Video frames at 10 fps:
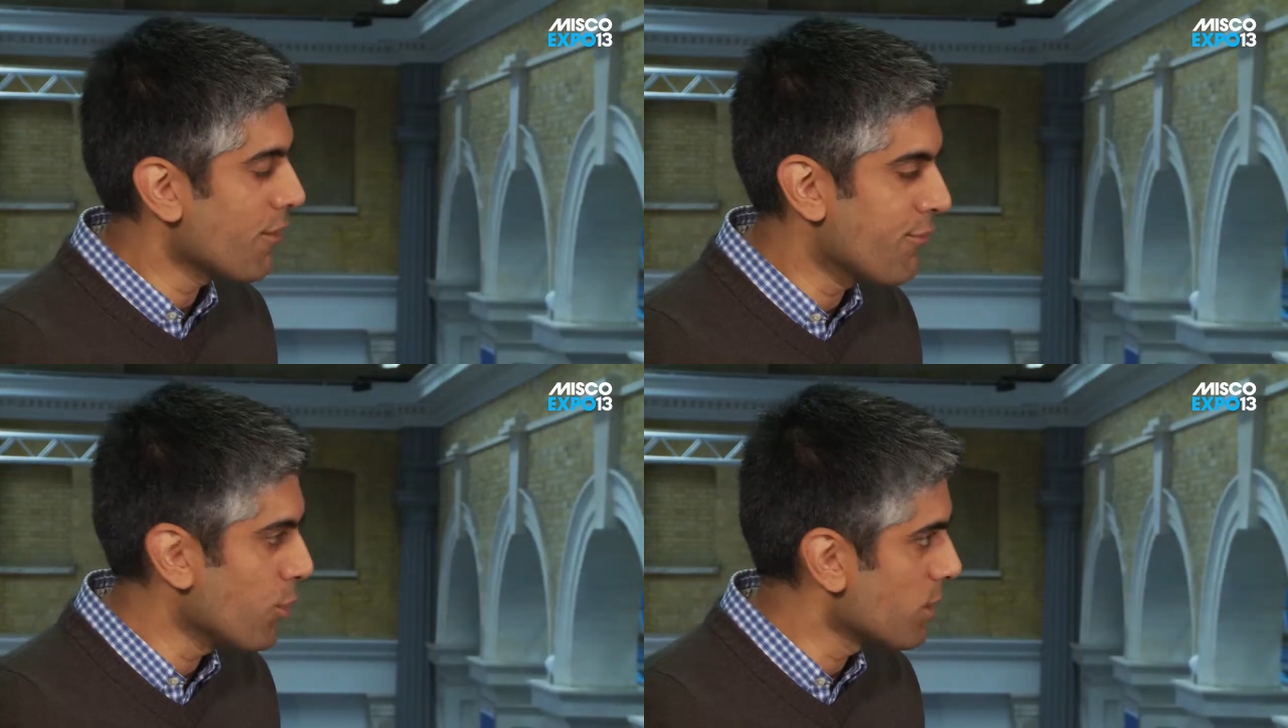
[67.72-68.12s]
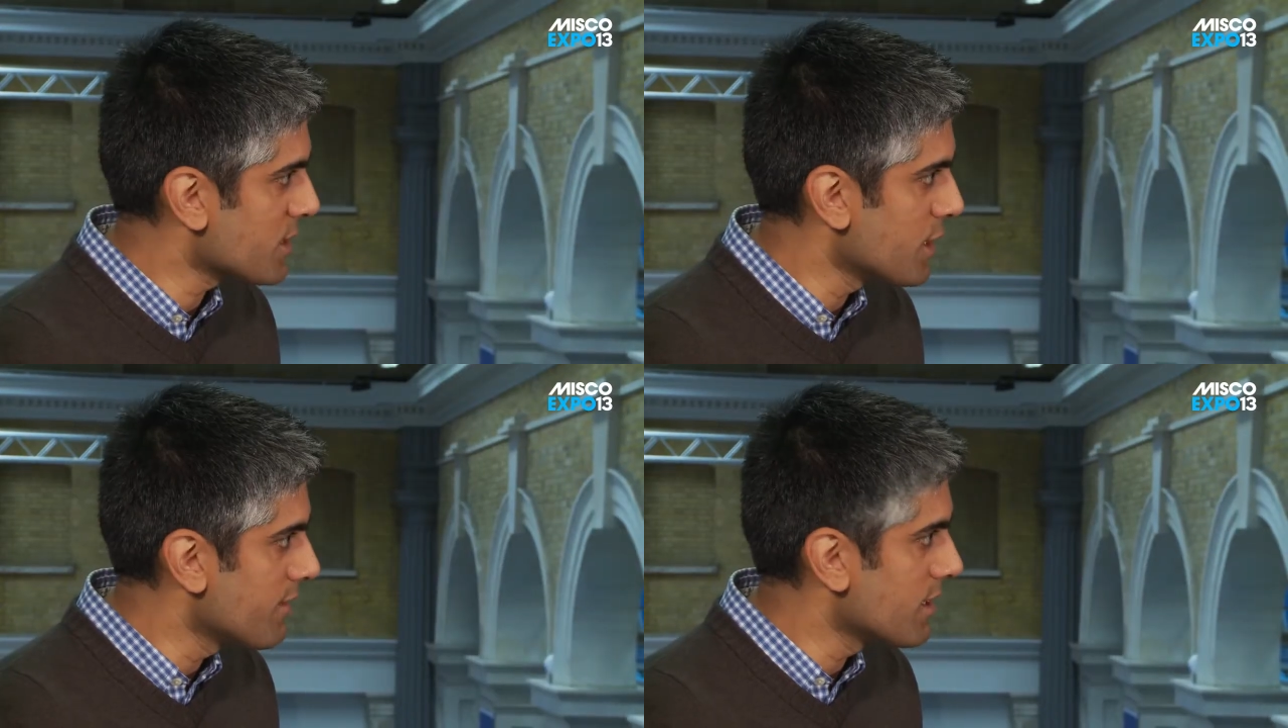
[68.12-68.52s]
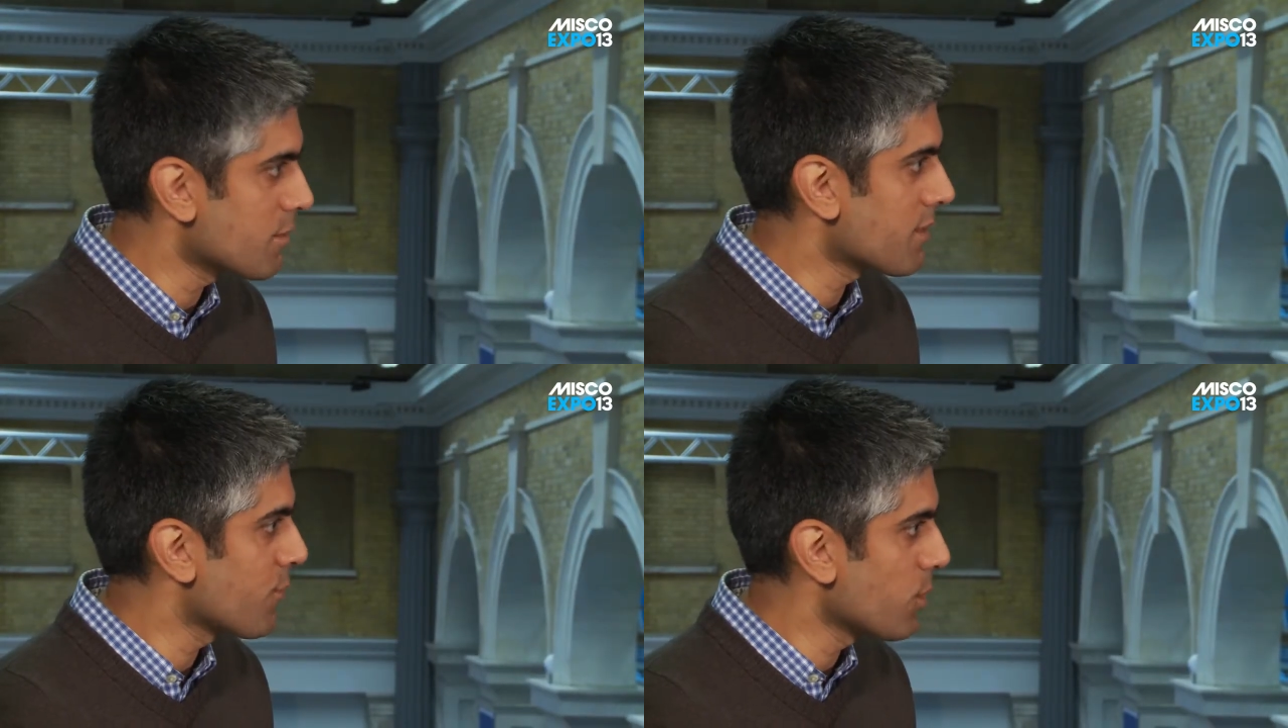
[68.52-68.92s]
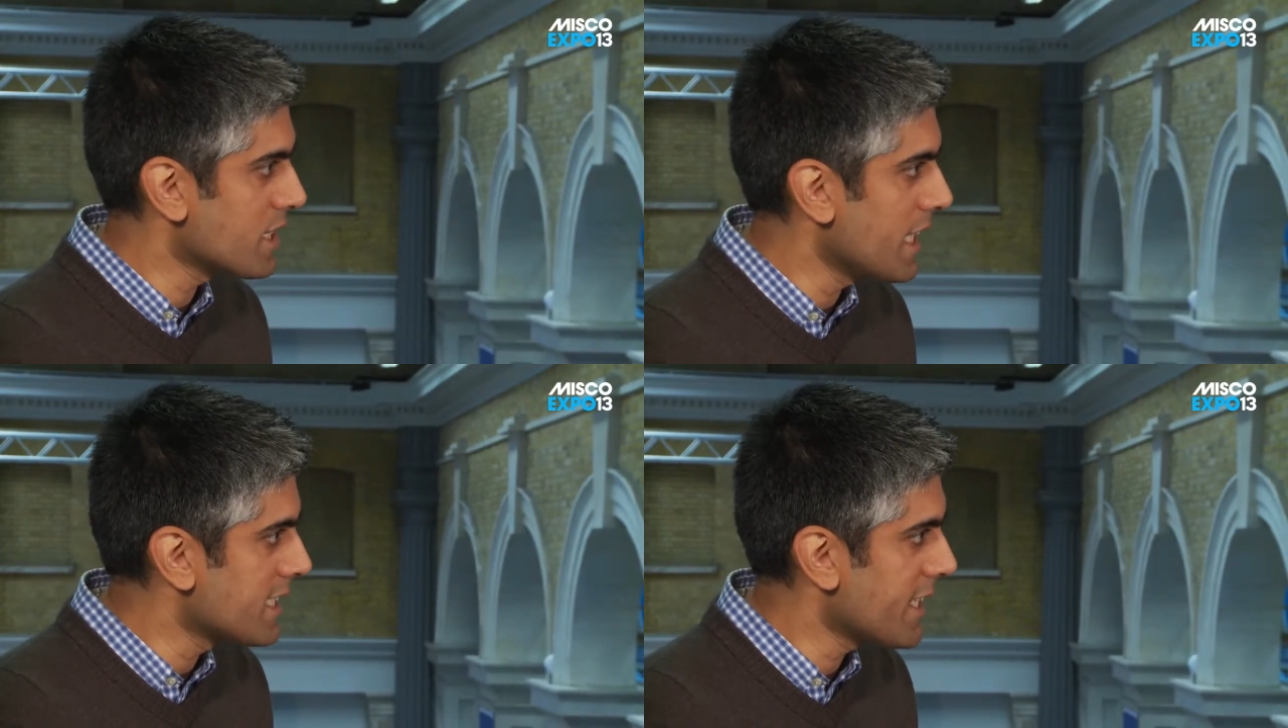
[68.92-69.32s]
got 4 servers, up to
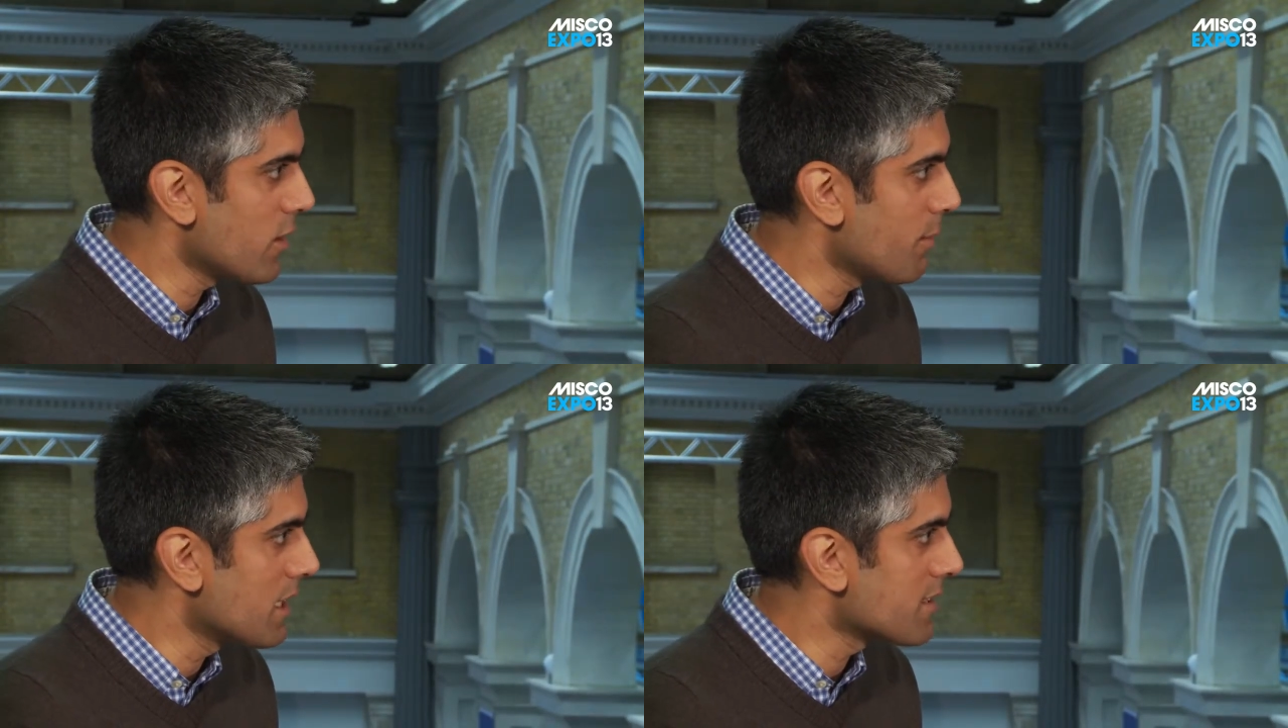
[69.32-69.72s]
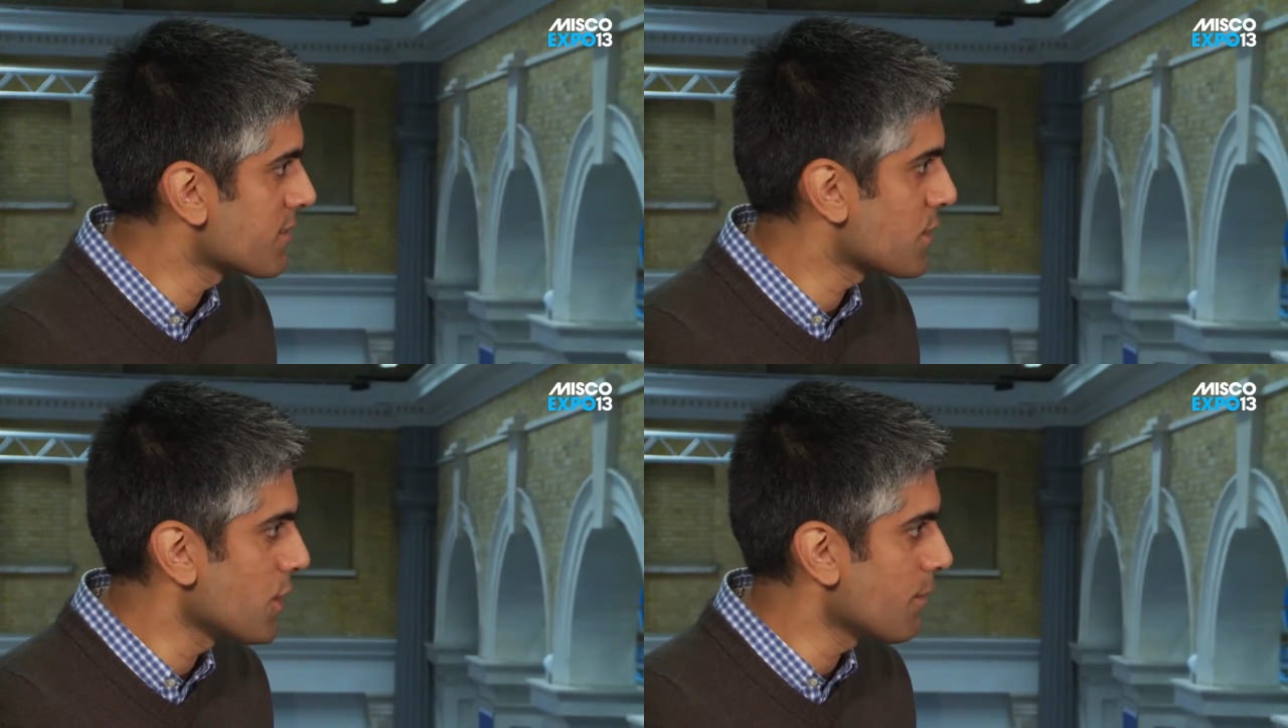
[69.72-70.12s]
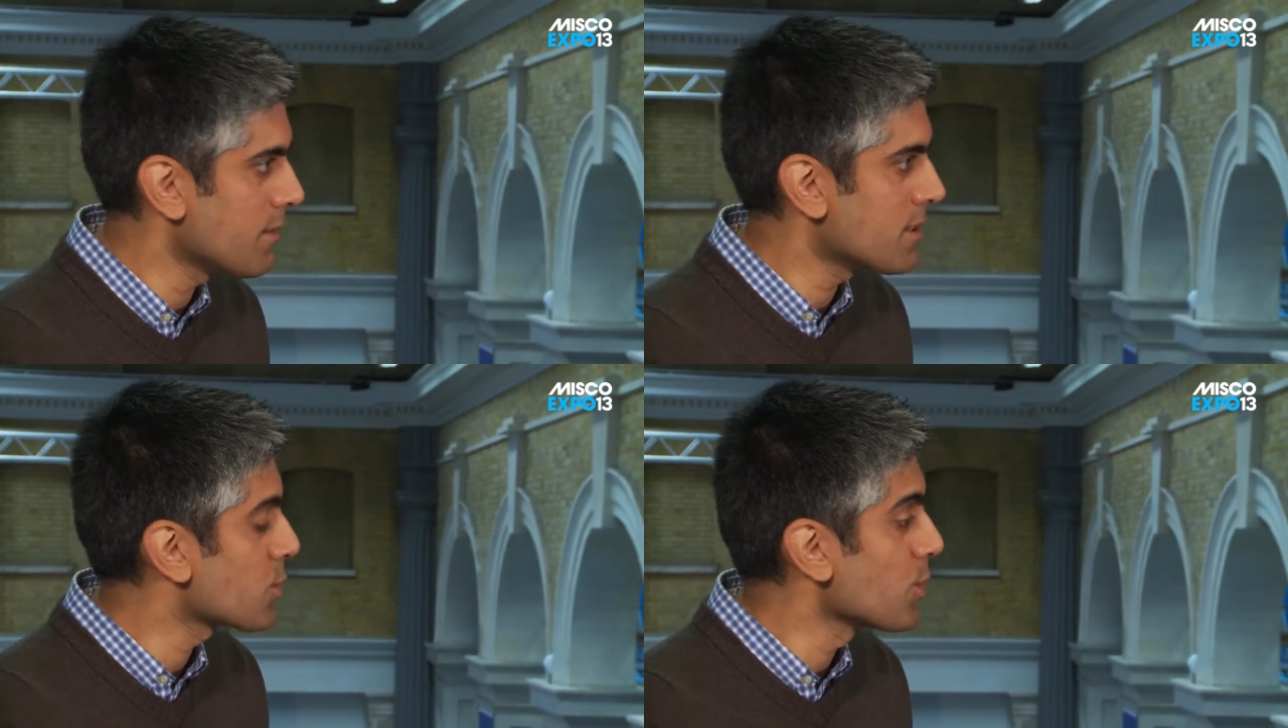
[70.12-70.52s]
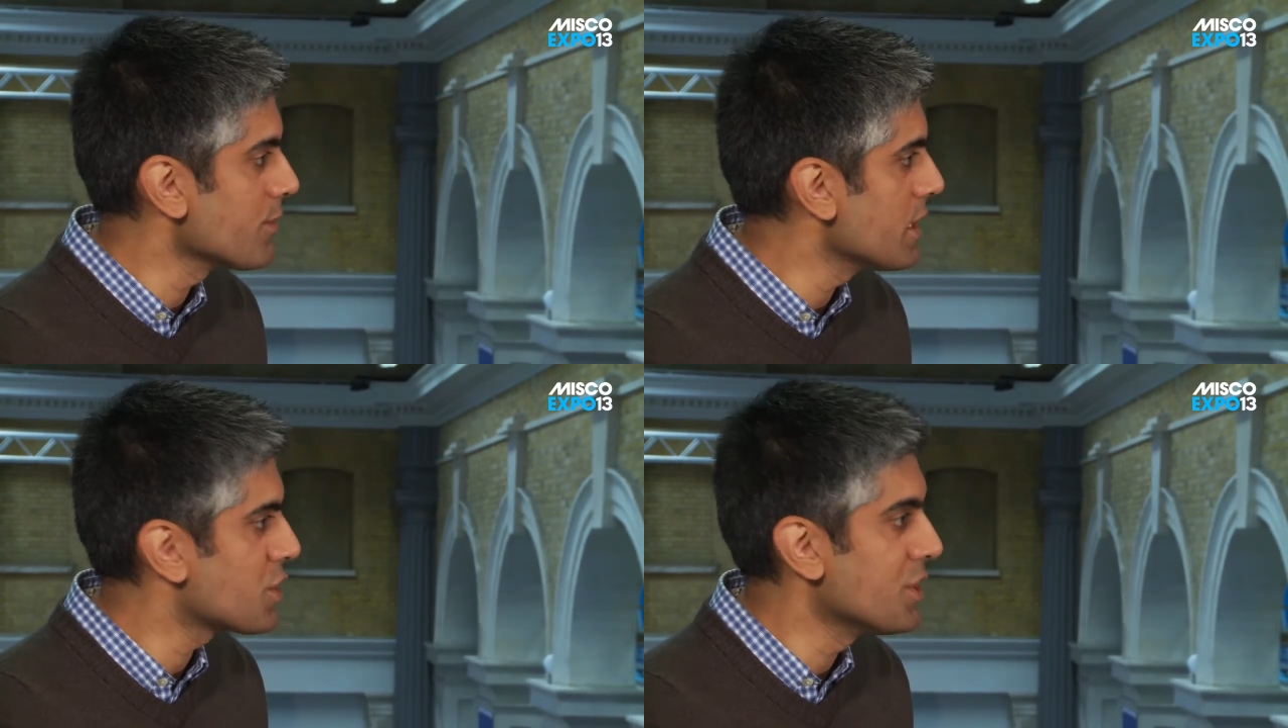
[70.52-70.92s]
48 terabytes of storage,